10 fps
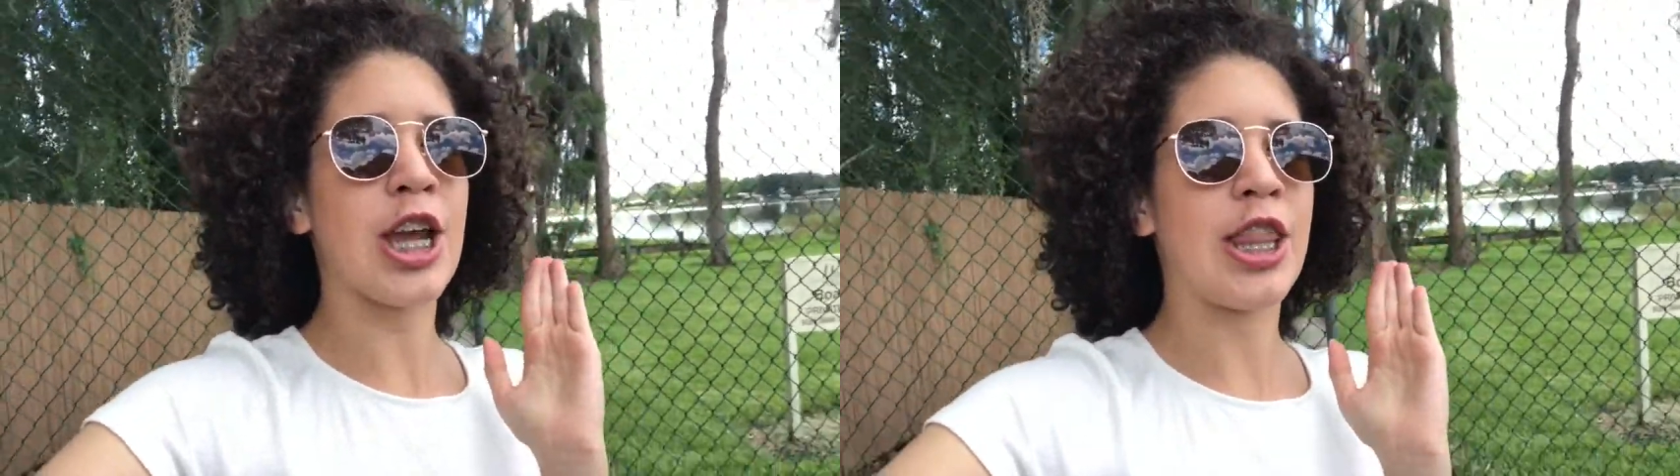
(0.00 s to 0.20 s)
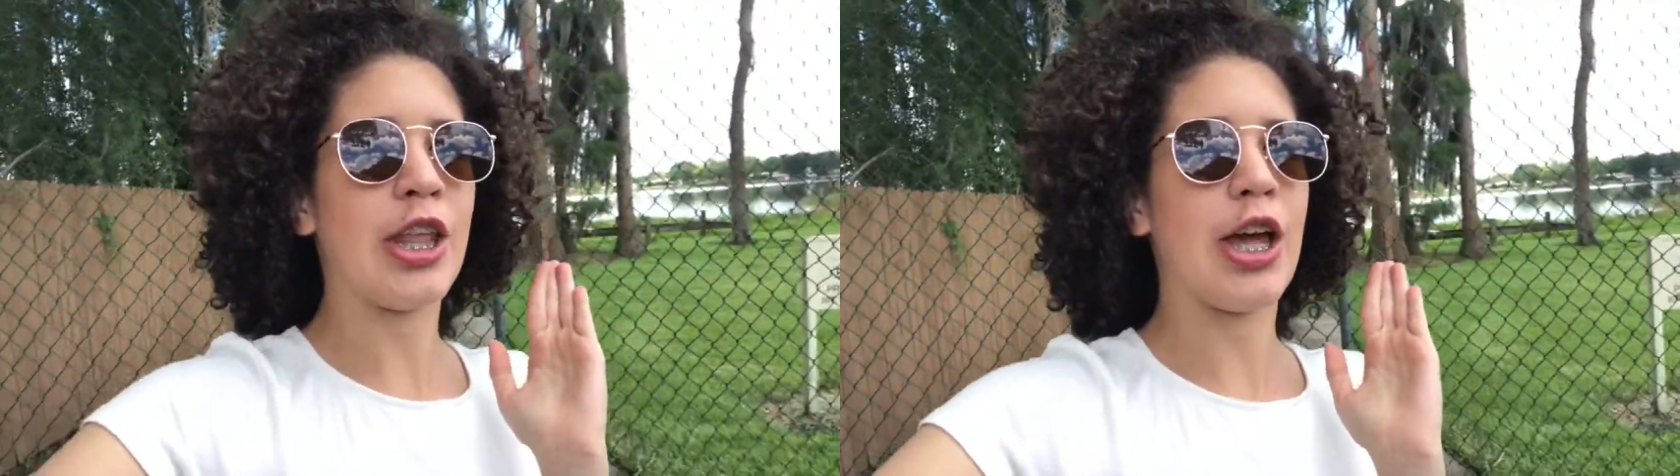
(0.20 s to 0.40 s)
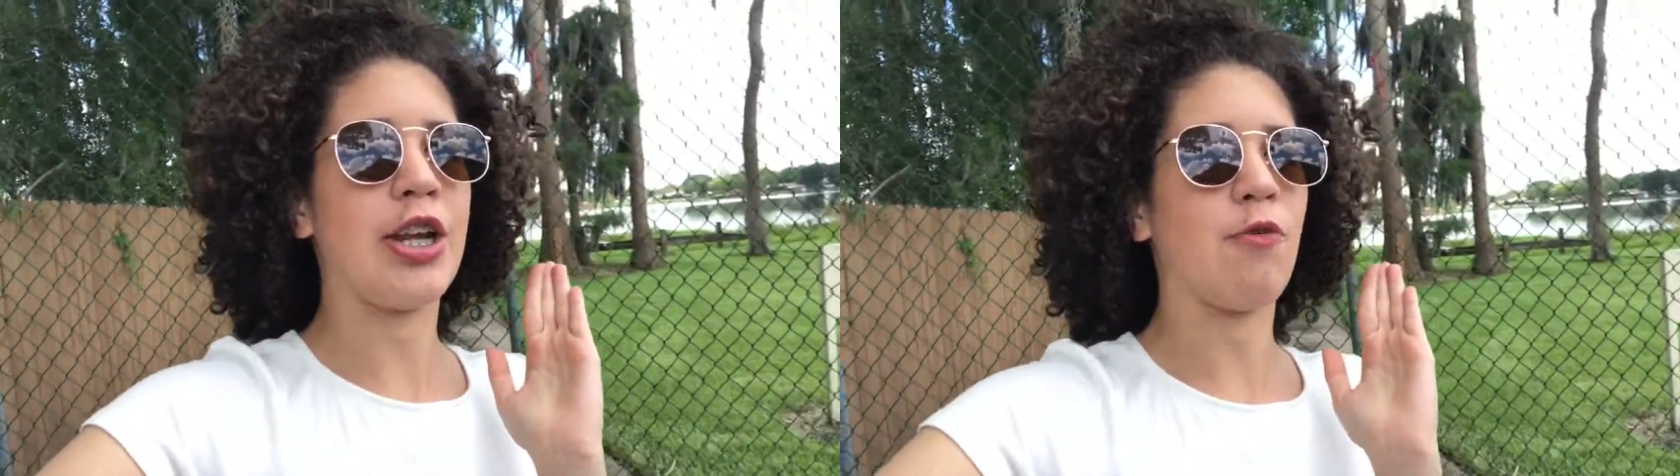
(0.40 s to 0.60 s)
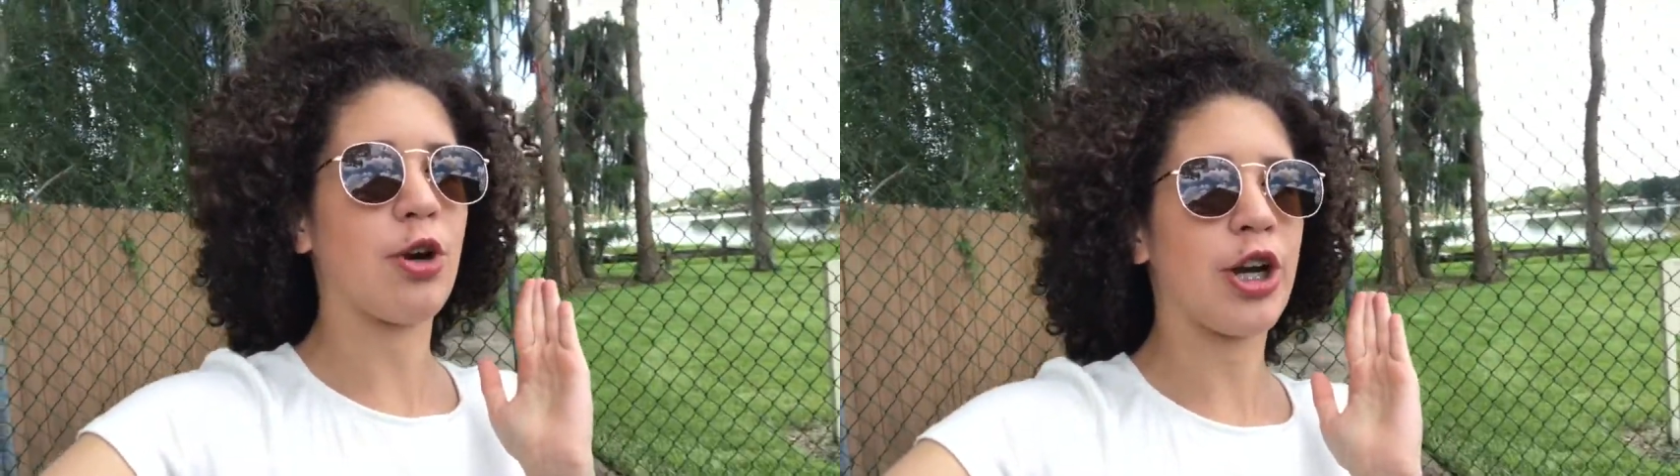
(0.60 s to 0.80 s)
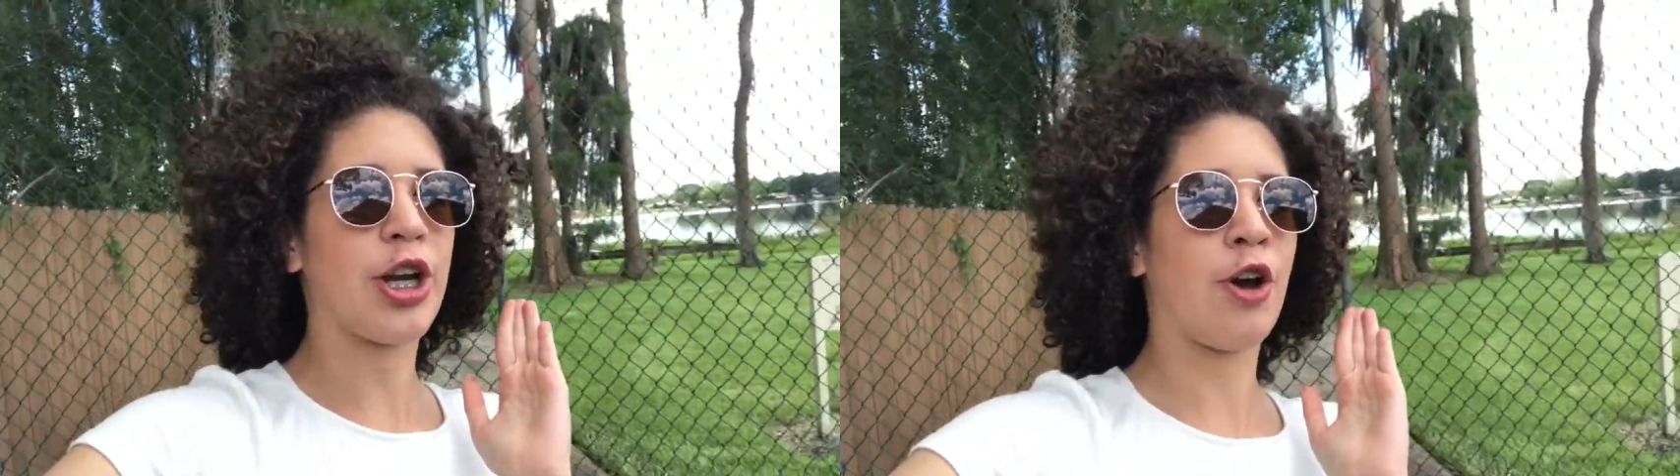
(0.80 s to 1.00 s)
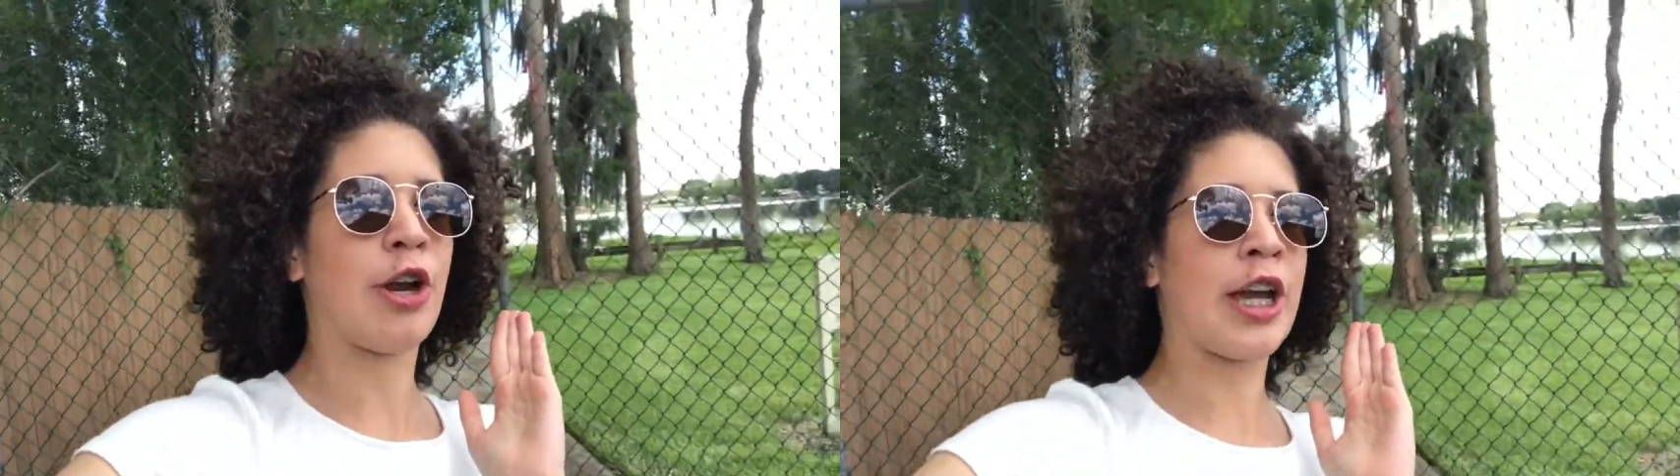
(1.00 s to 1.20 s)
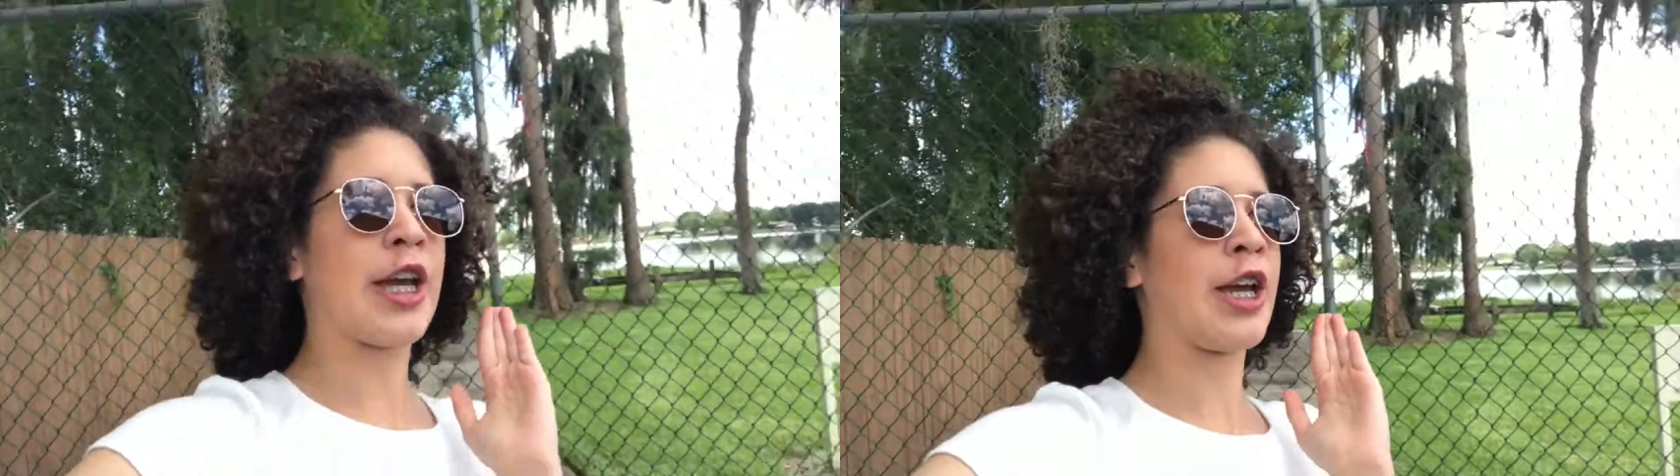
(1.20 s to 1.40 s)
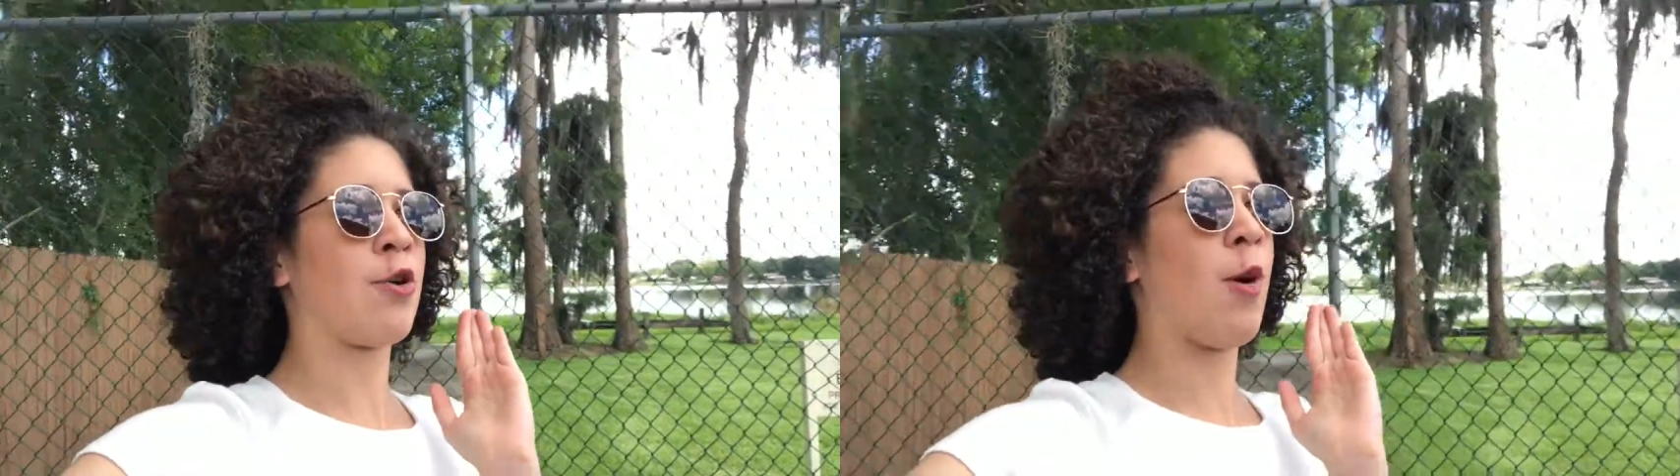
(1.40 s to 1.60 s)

and then we're gonna go to Key